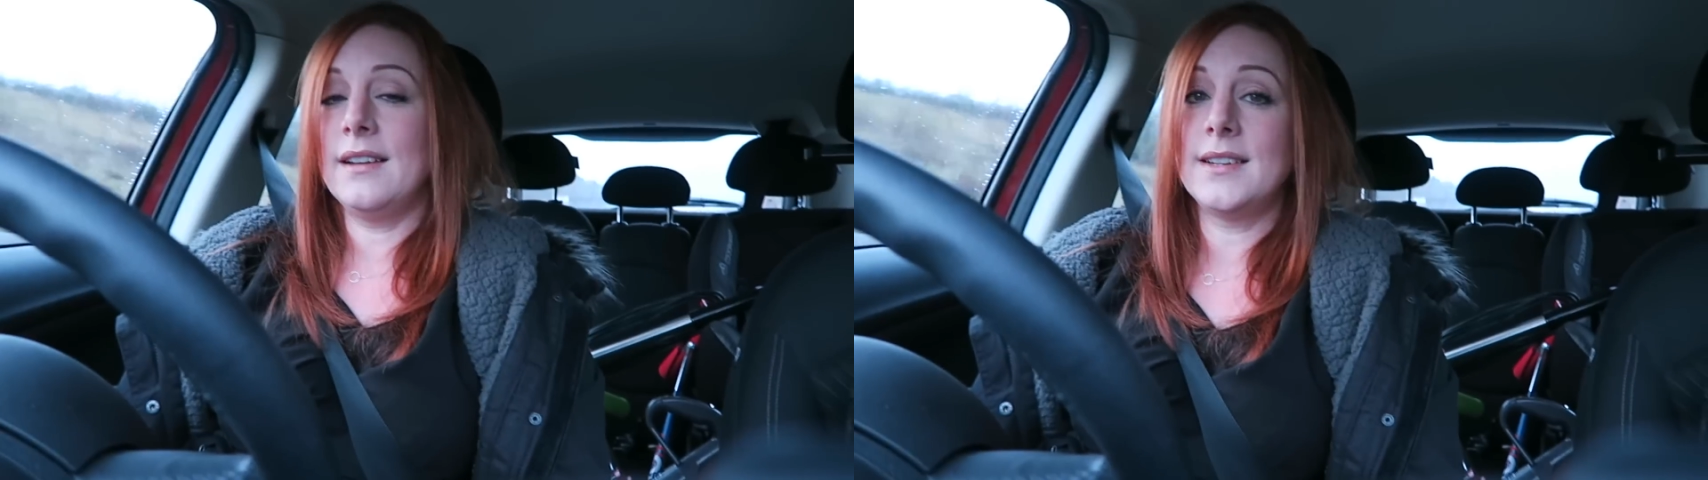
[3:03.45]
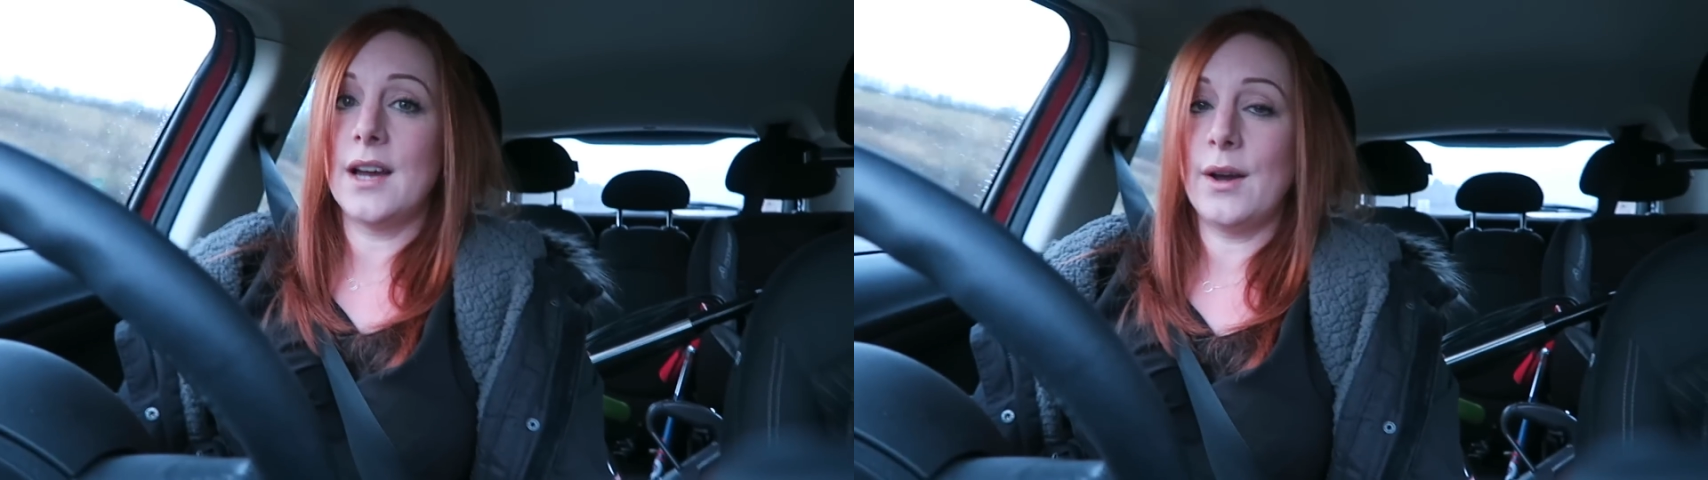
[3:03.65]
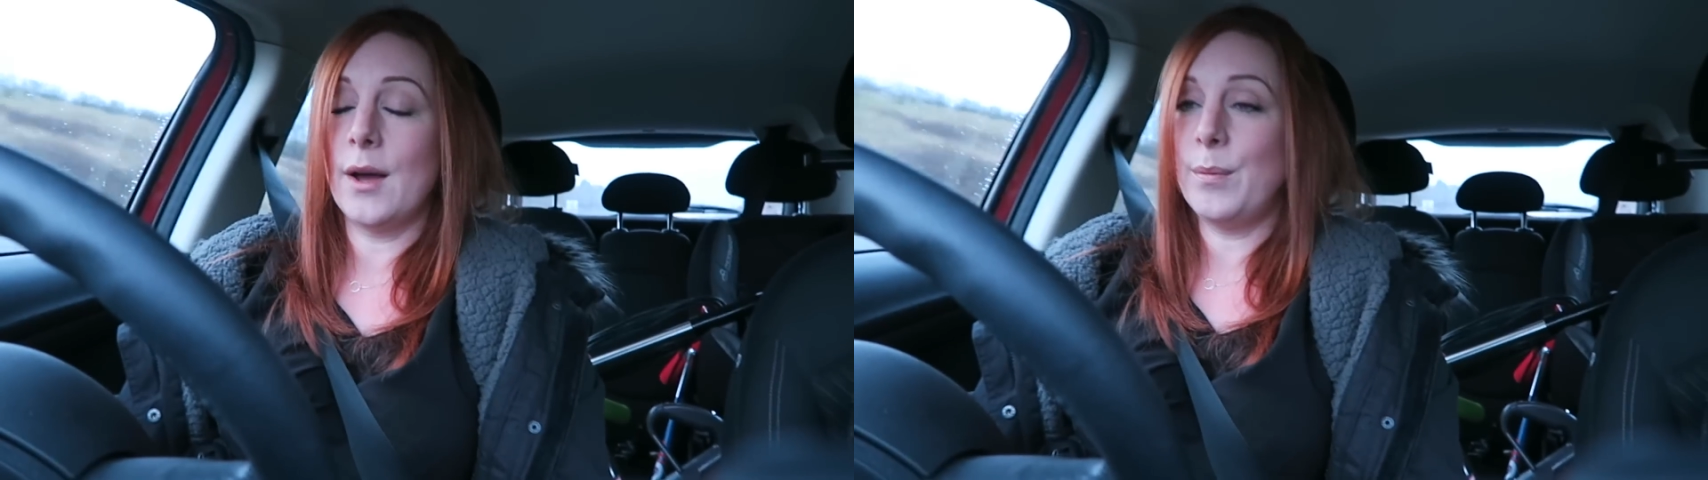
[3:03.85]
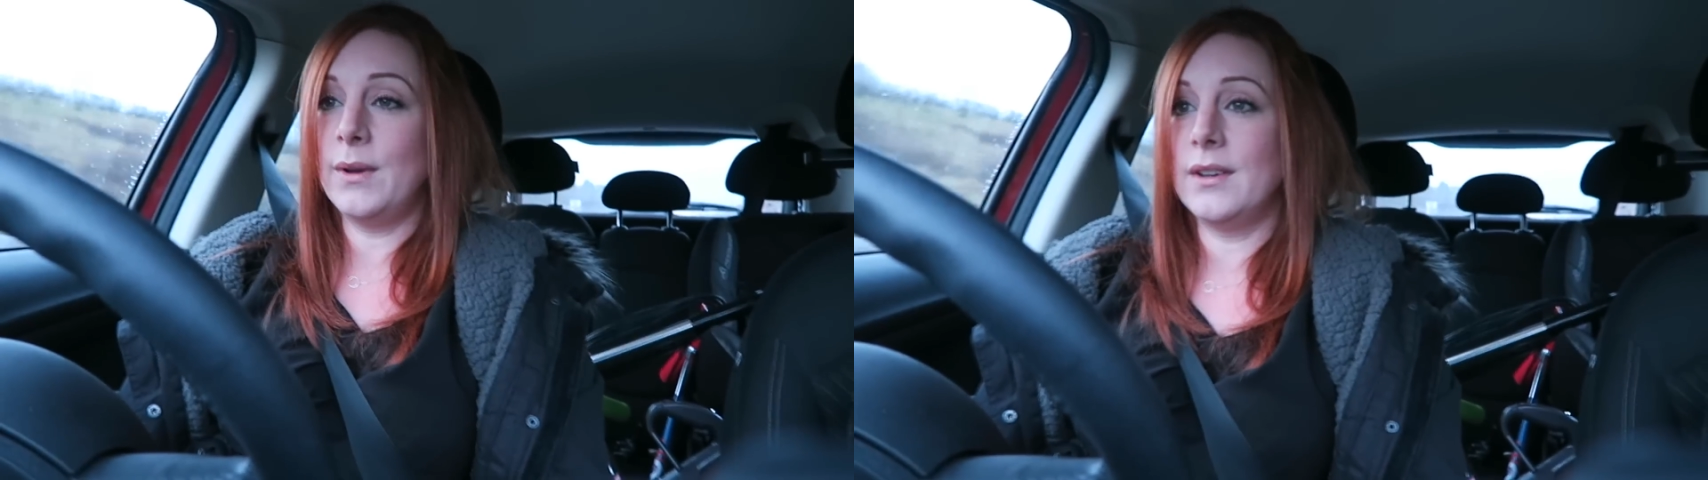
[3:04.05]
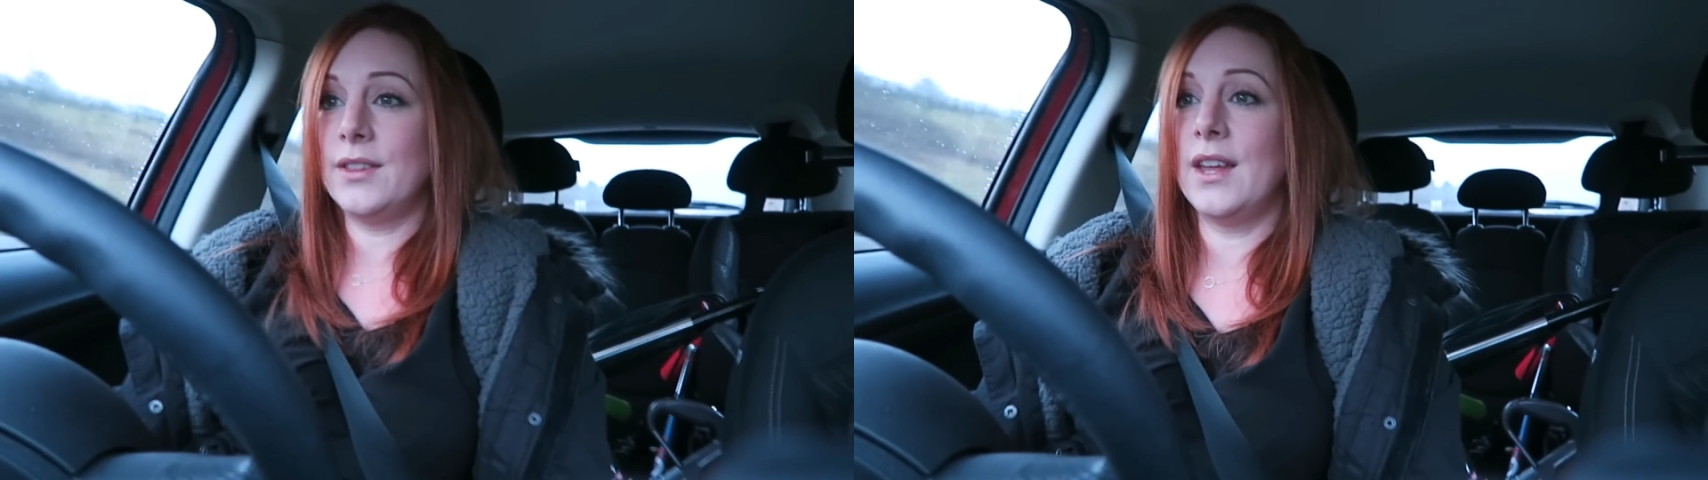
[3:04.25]
it's now
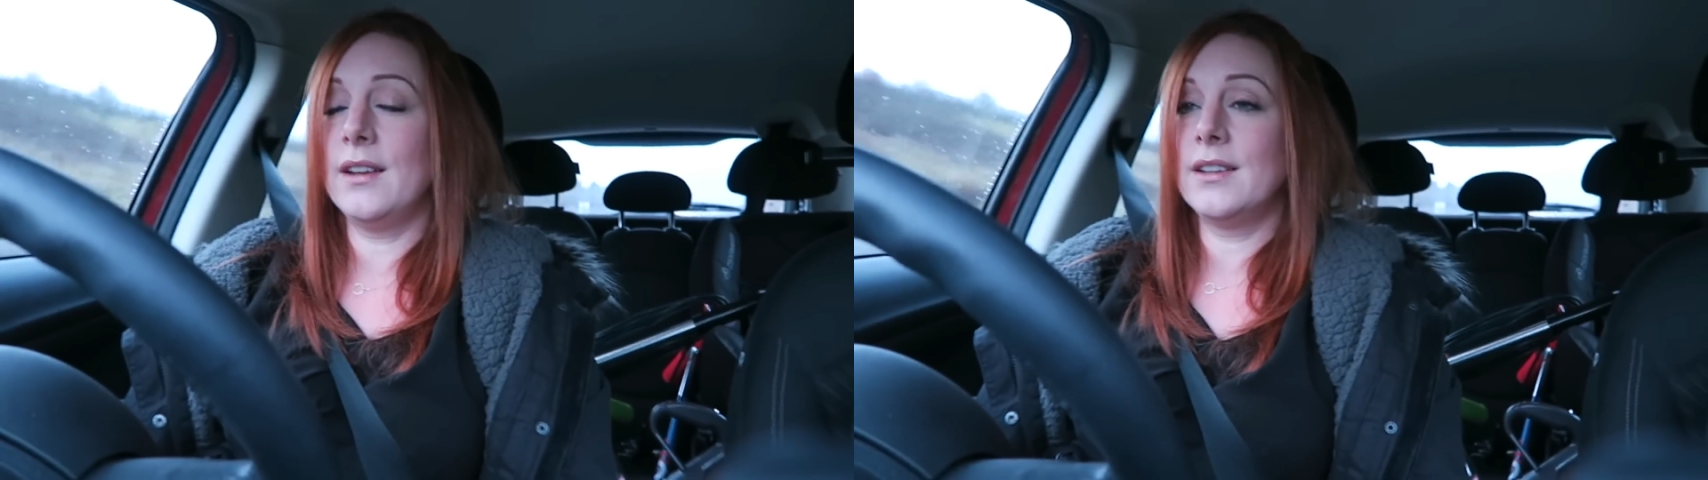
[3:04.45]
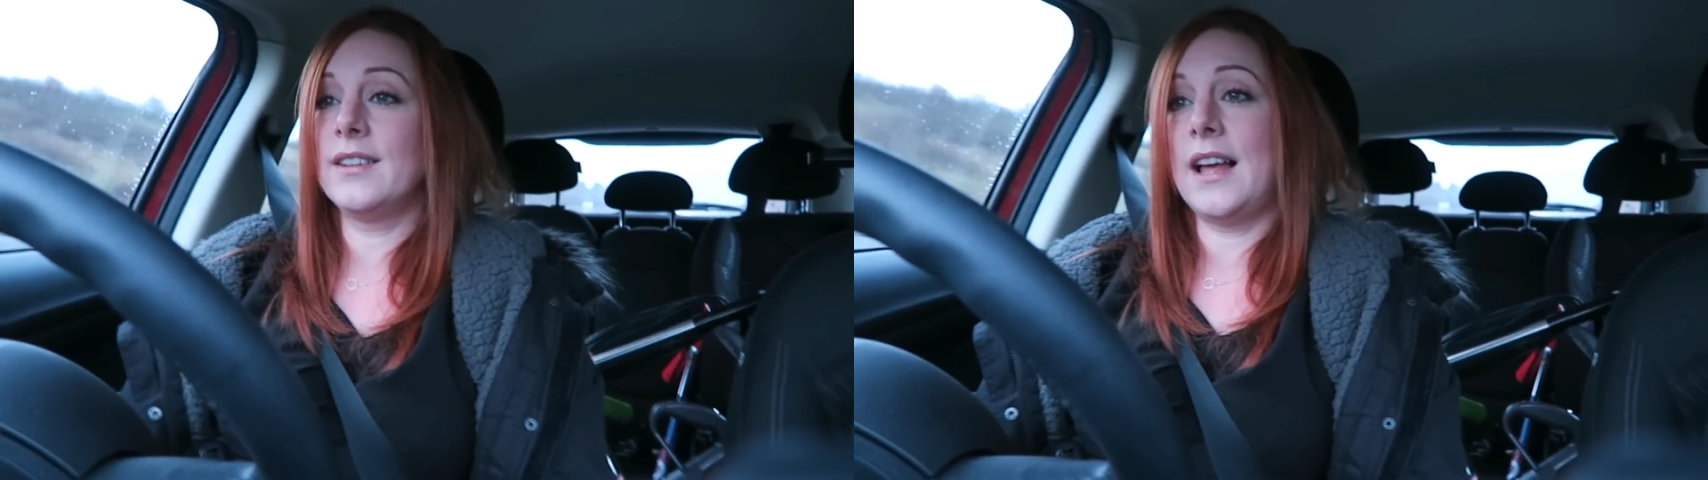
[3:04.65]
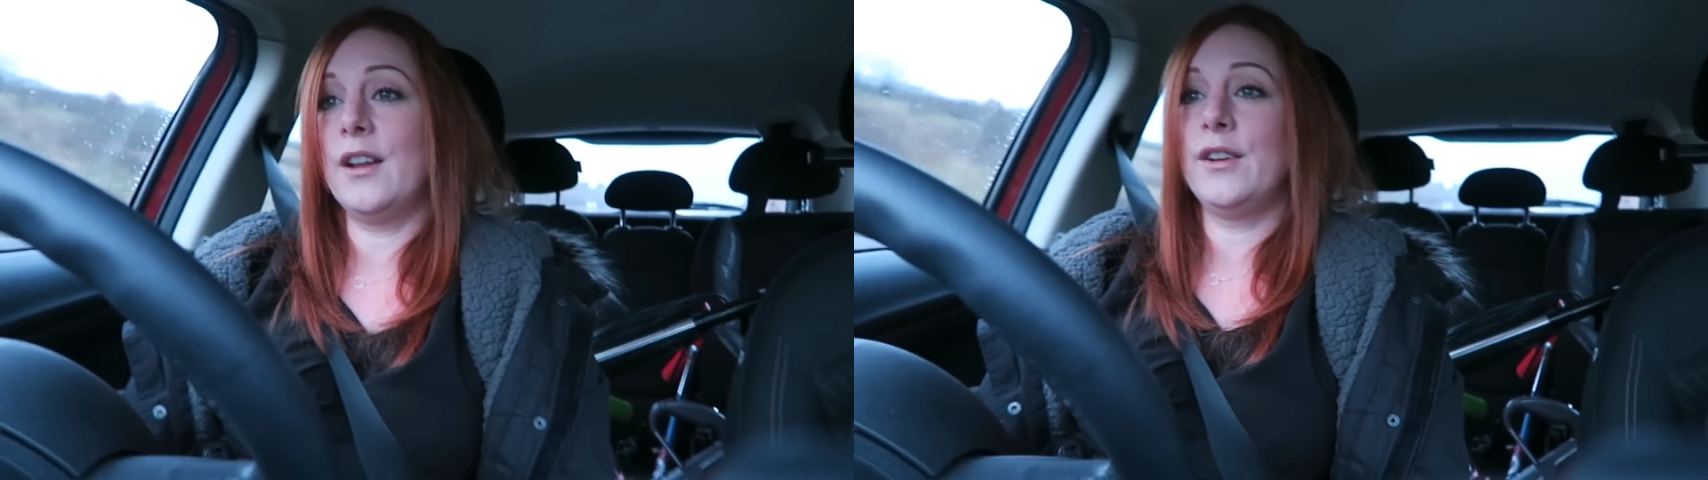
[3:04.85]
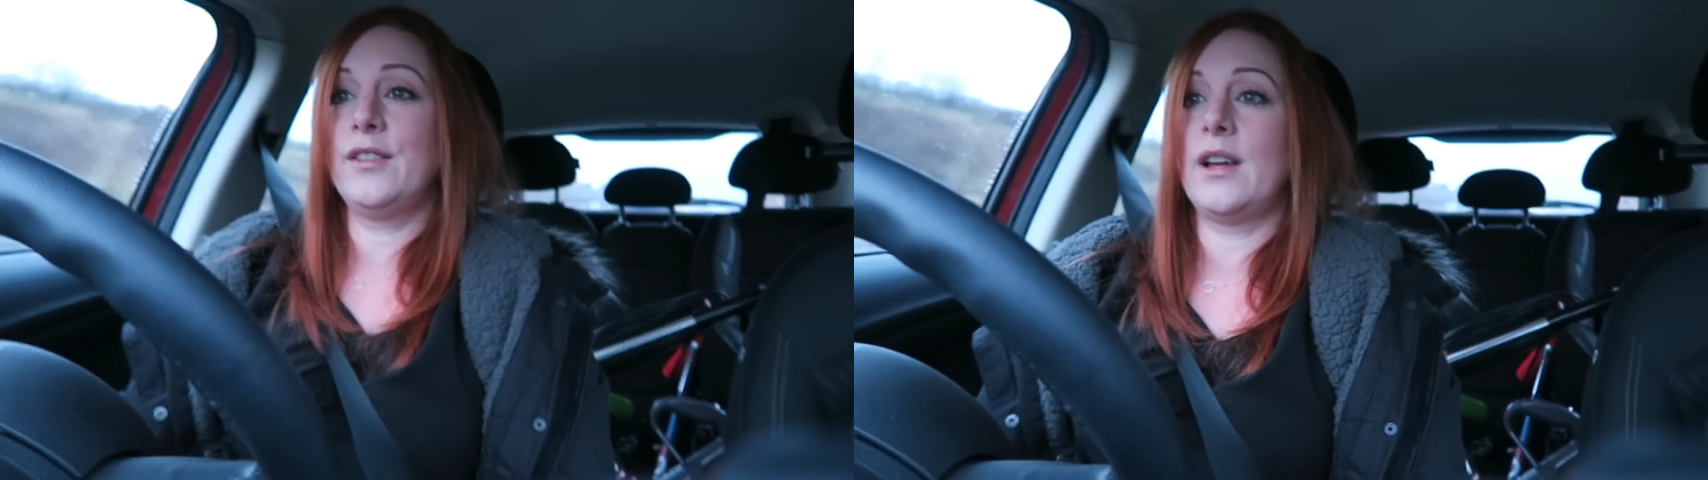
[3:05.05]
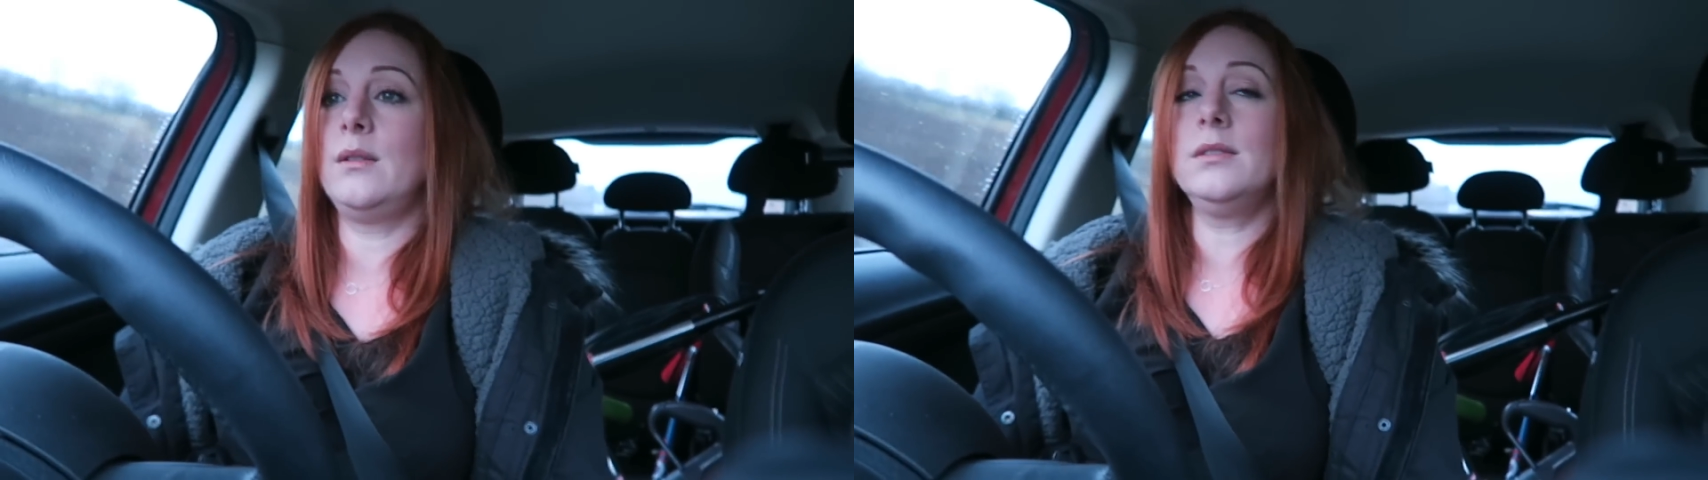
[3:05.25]
happened that the salon
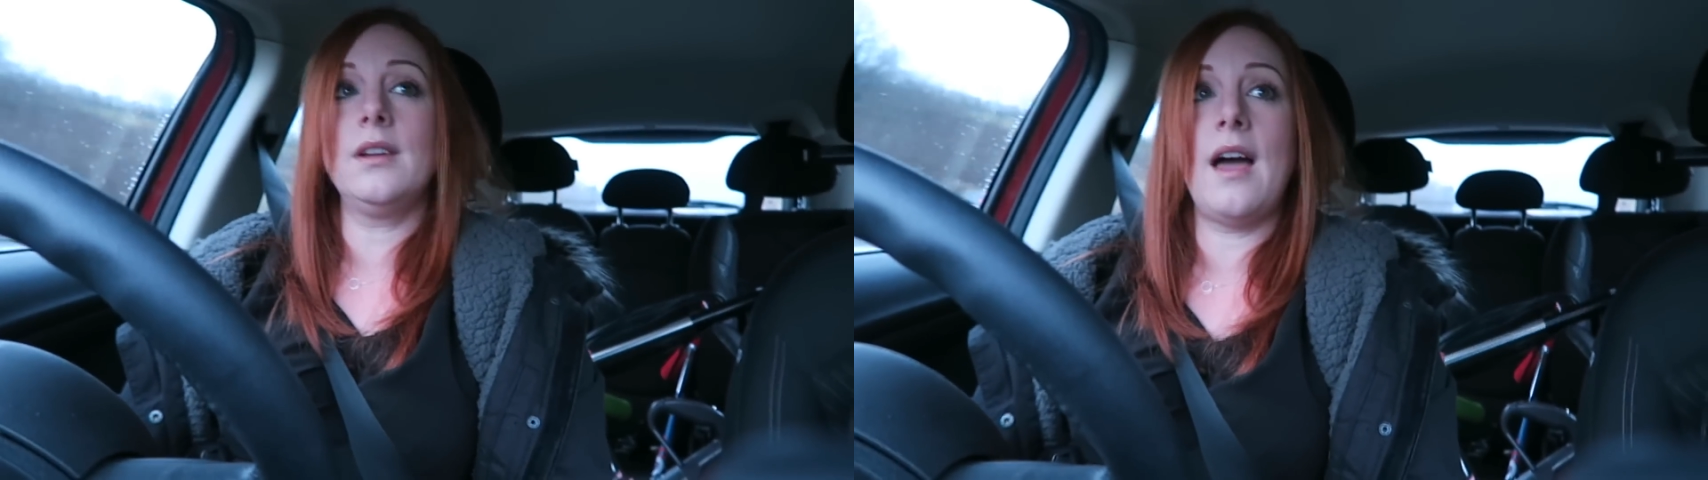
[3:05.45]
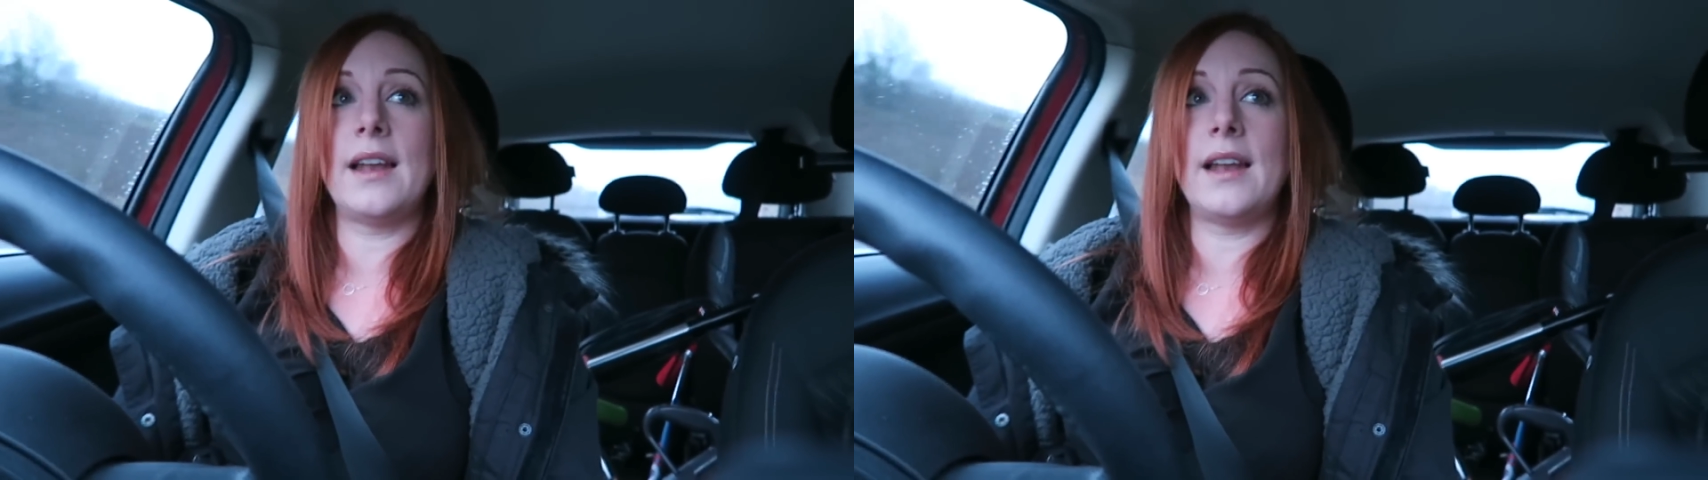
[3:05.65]
is sold